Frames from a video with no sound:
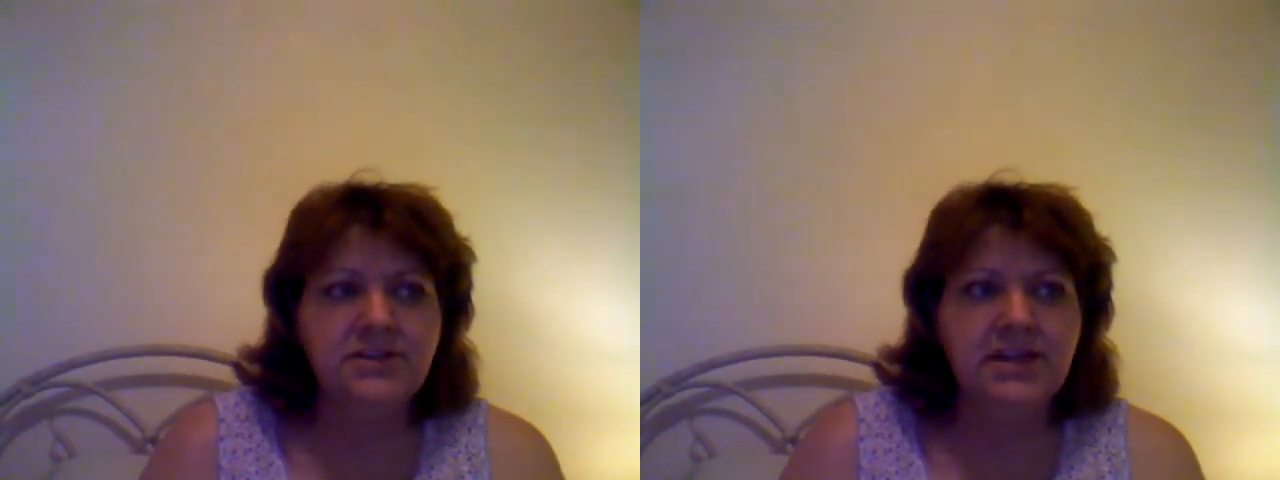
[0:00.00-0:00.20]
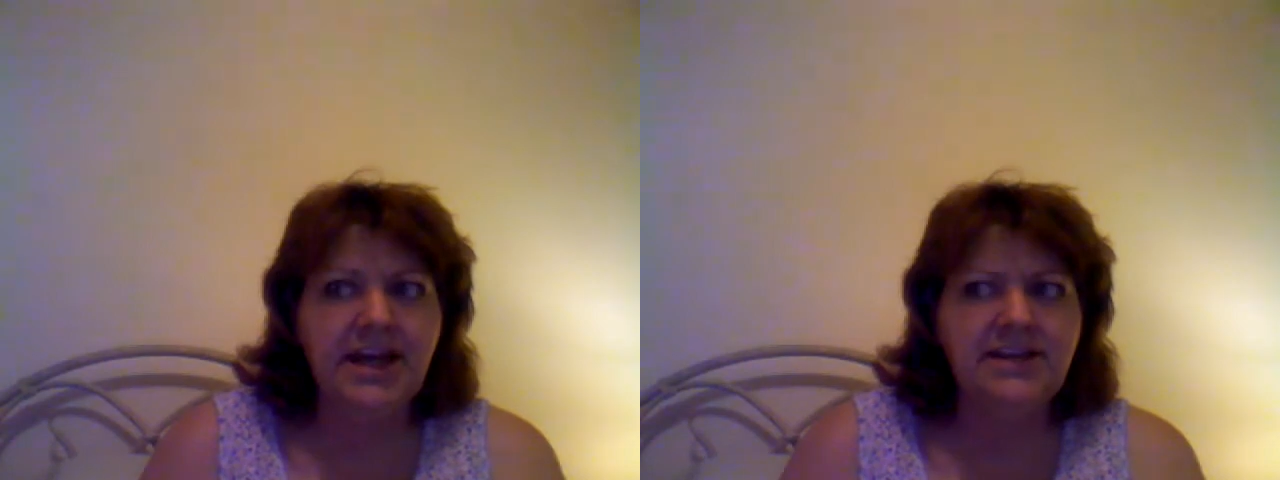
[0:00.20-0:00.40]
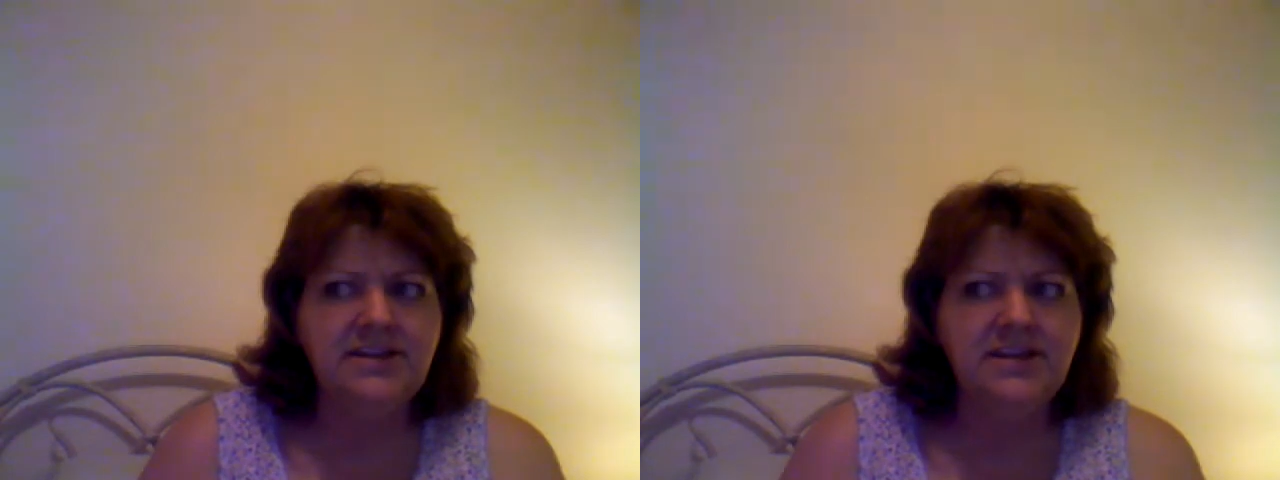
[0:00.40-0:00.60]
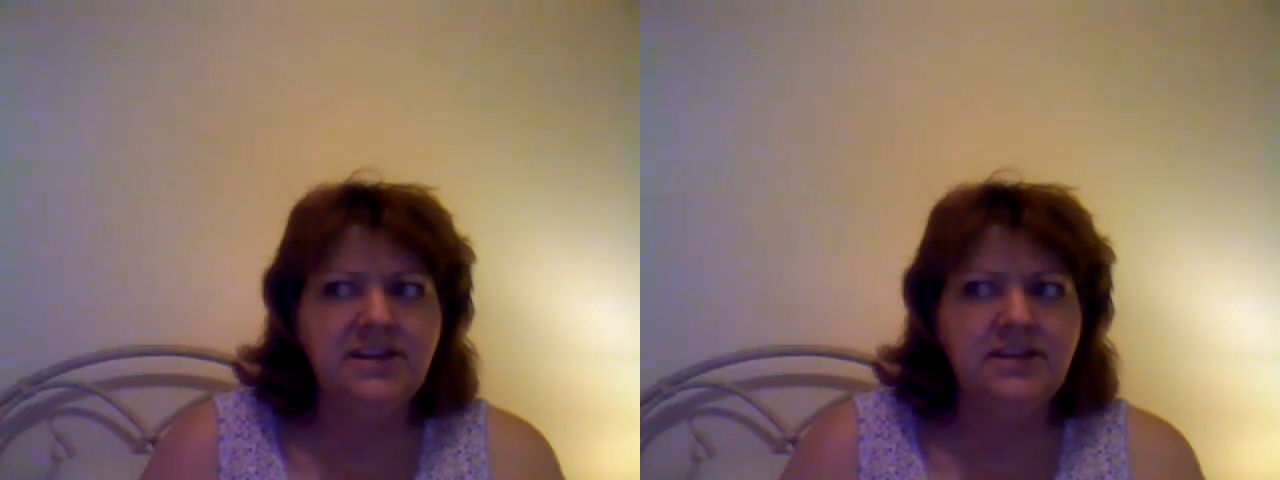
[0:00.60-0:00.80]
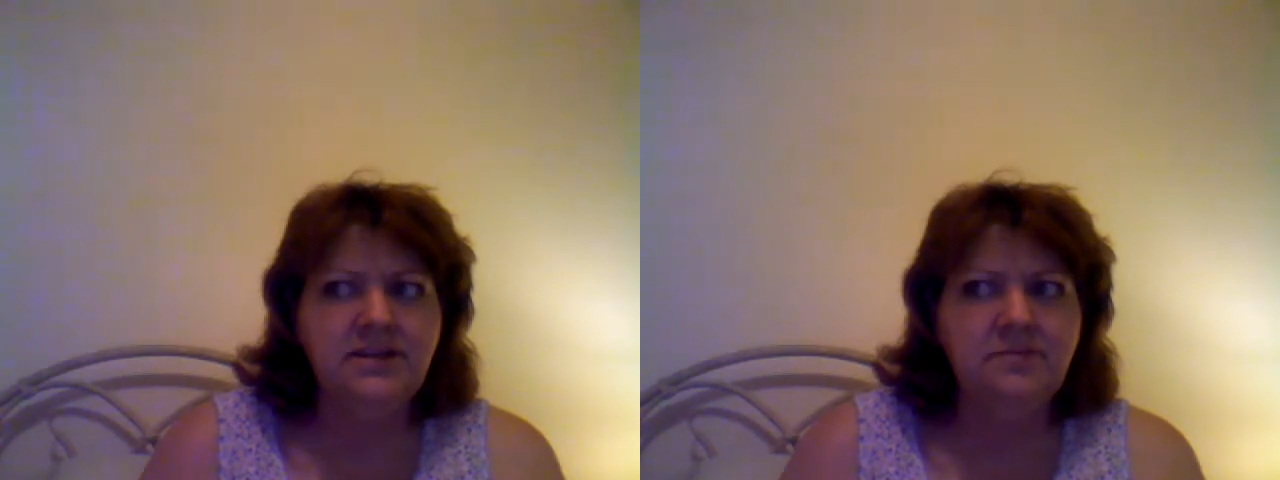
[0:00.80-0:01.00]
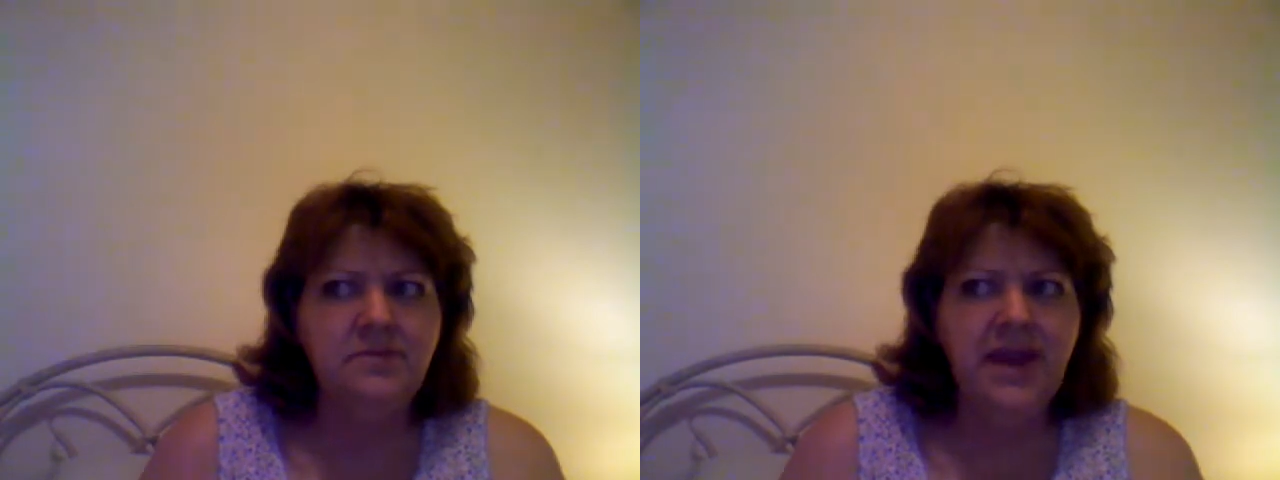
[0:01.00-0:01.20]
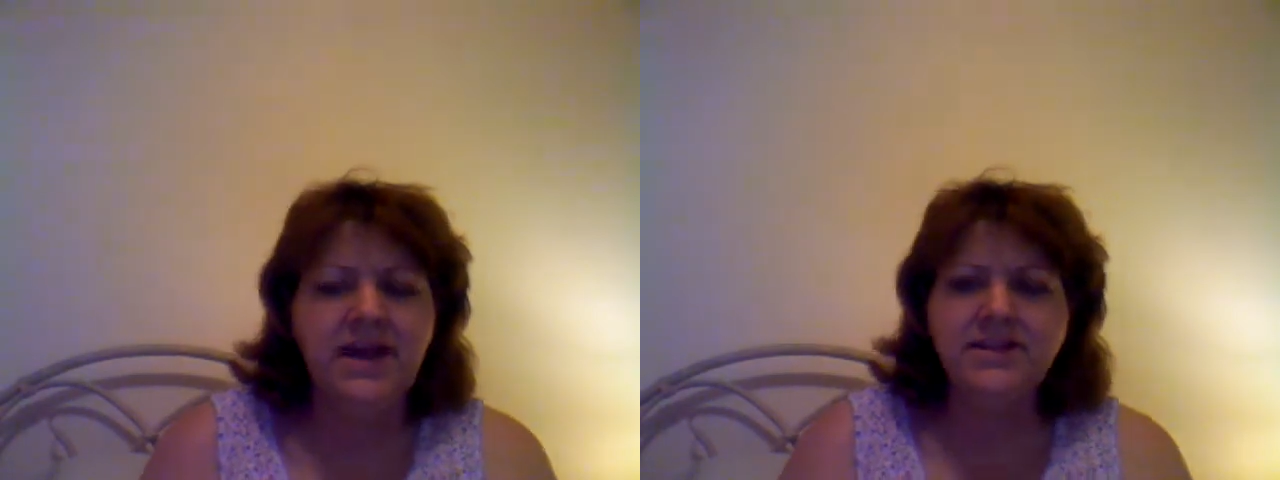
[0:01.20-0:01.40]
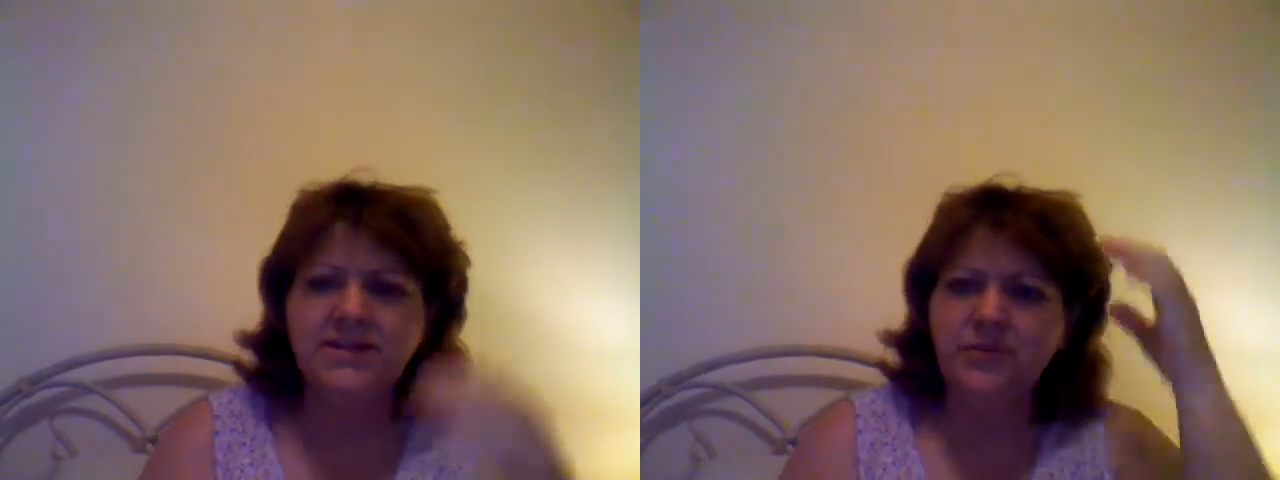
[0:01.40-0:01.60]
19
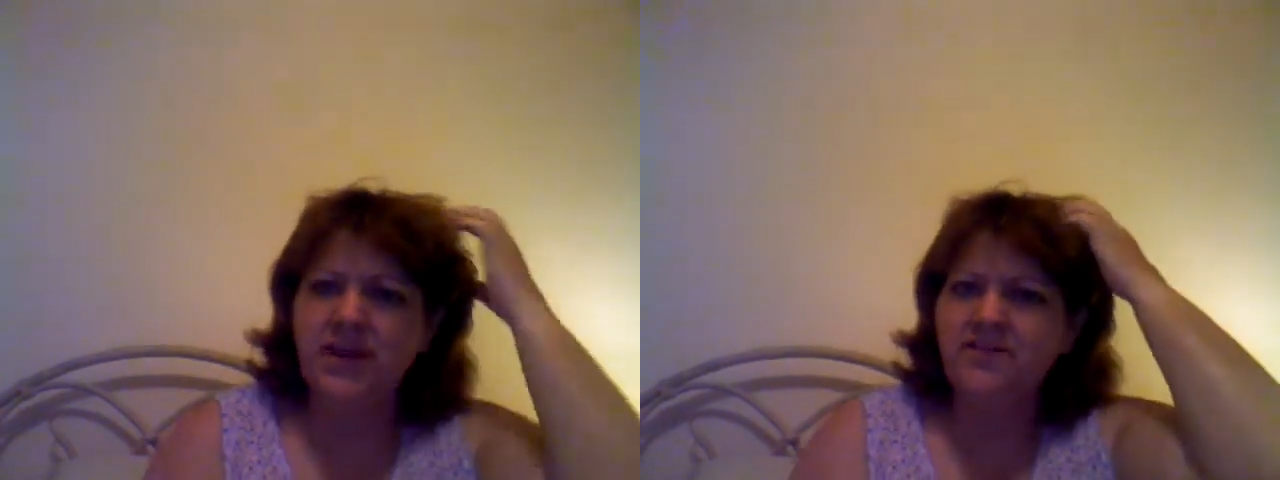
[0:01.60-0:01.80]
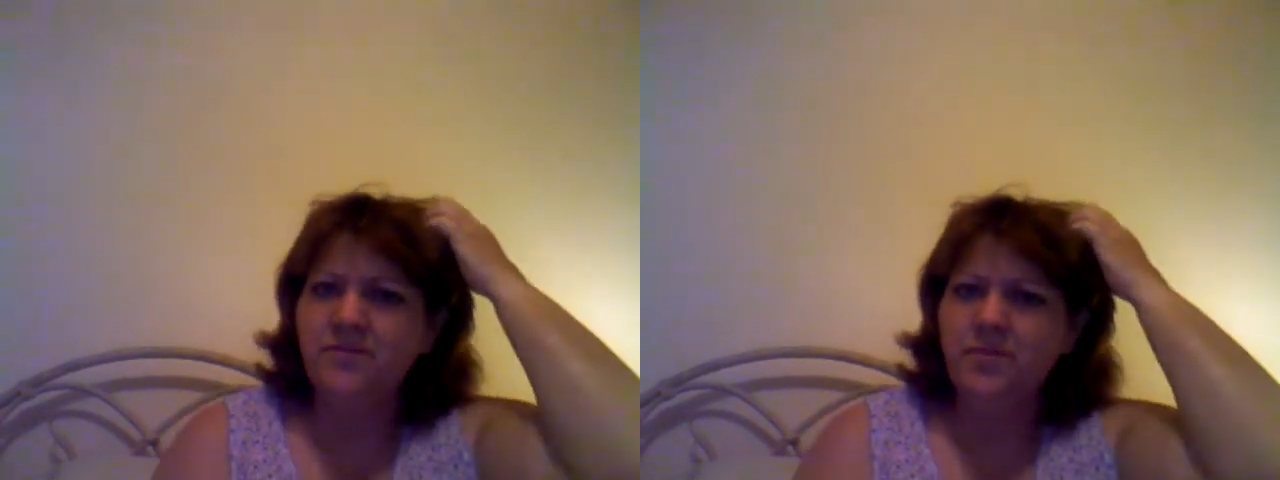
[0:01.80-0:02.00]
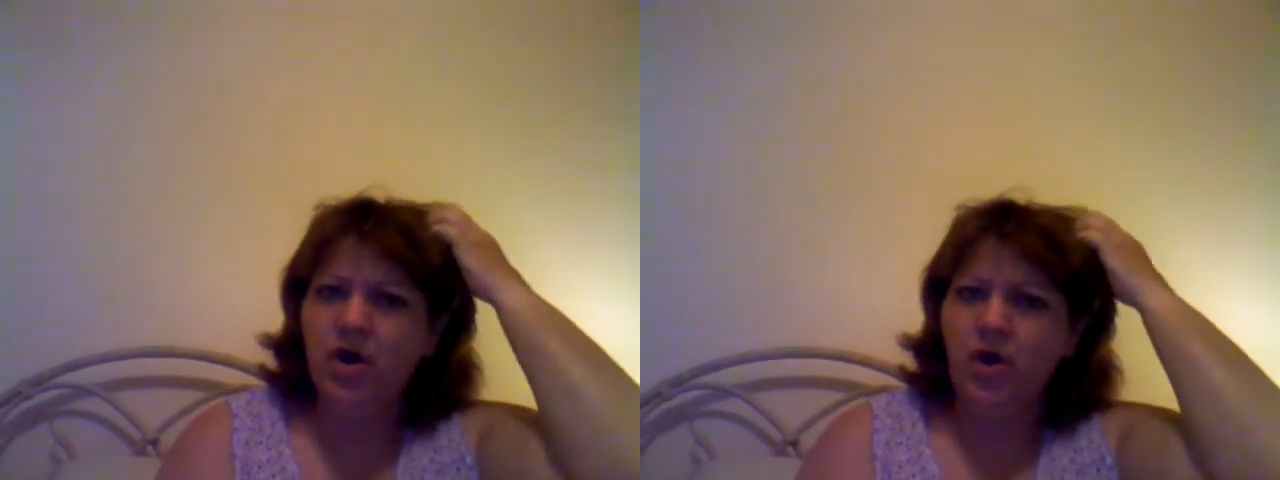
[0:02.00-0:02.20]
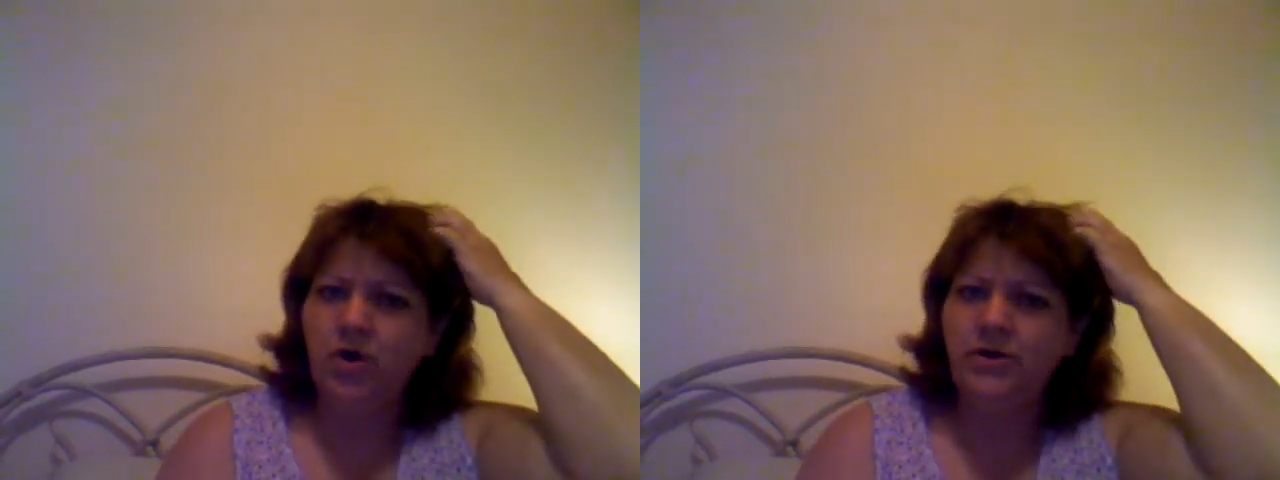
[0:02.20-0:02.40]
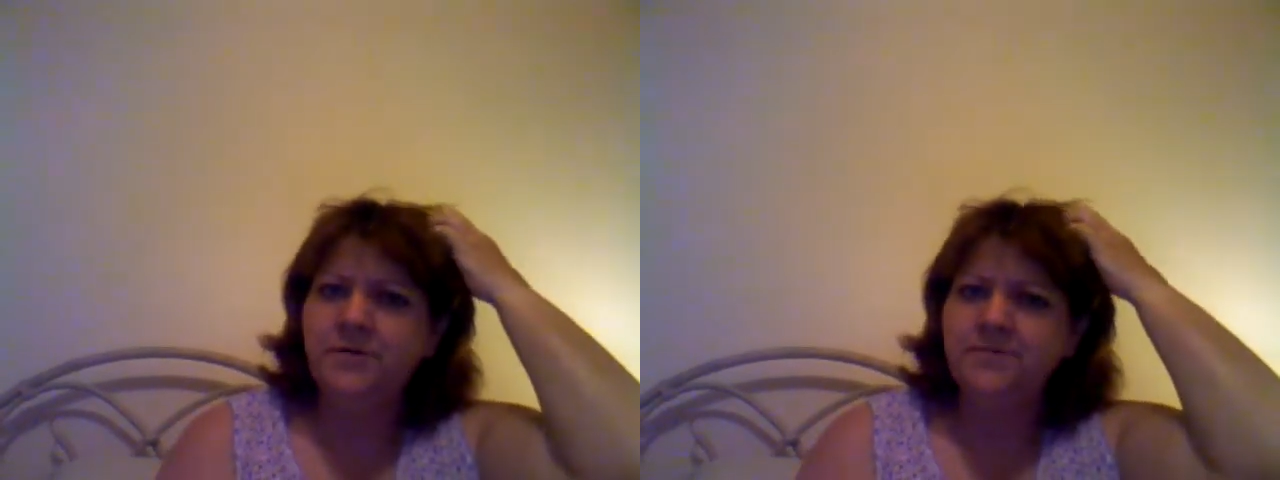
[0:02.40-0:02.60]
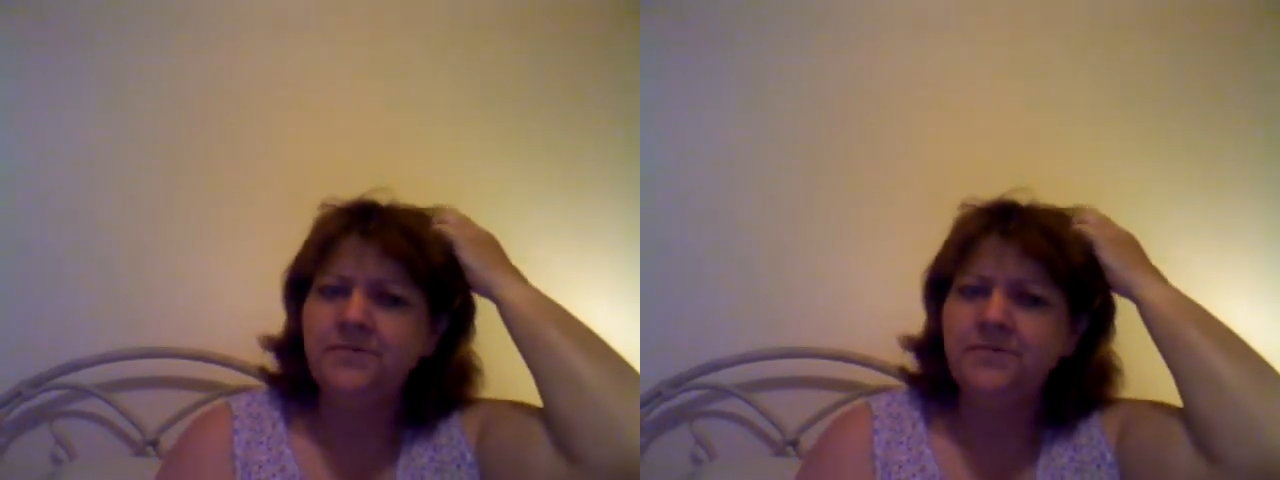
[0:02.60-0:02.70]
pounds away from goal.